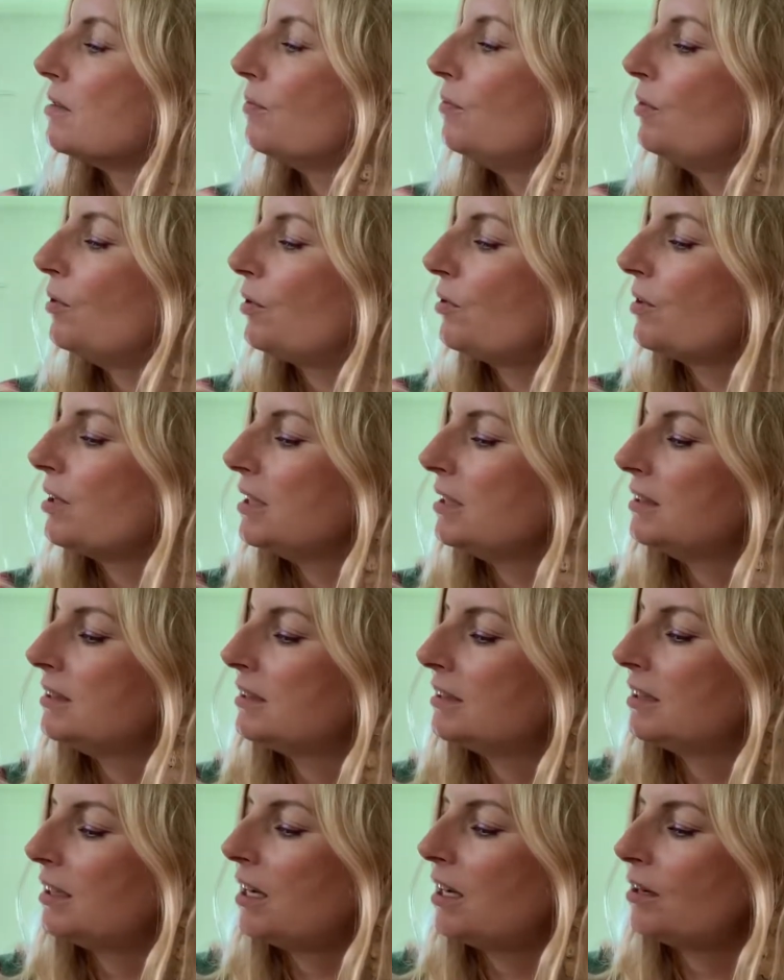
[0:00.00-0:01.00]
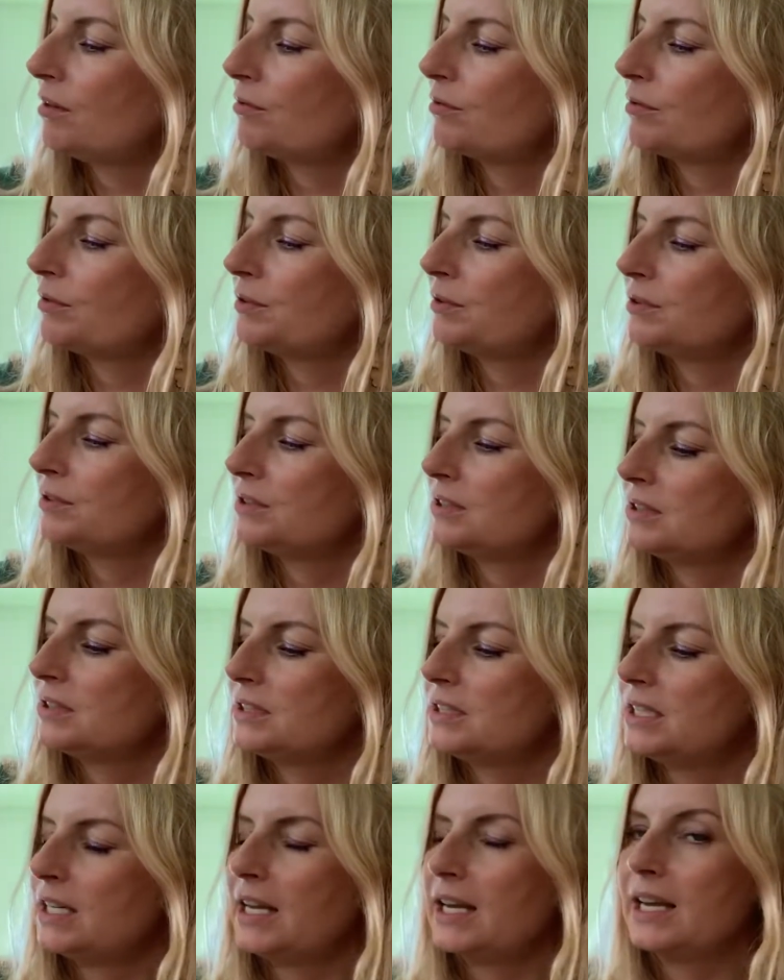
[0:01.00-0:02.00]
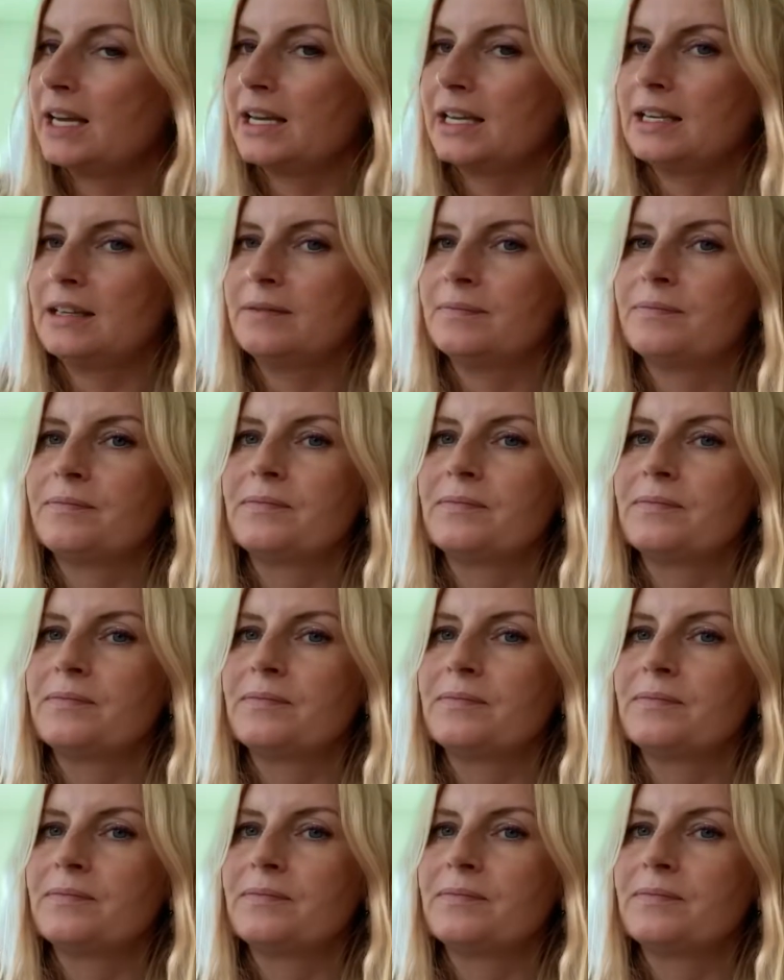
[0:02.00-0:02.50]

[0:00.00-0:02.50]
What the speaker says: Vorisaurus day.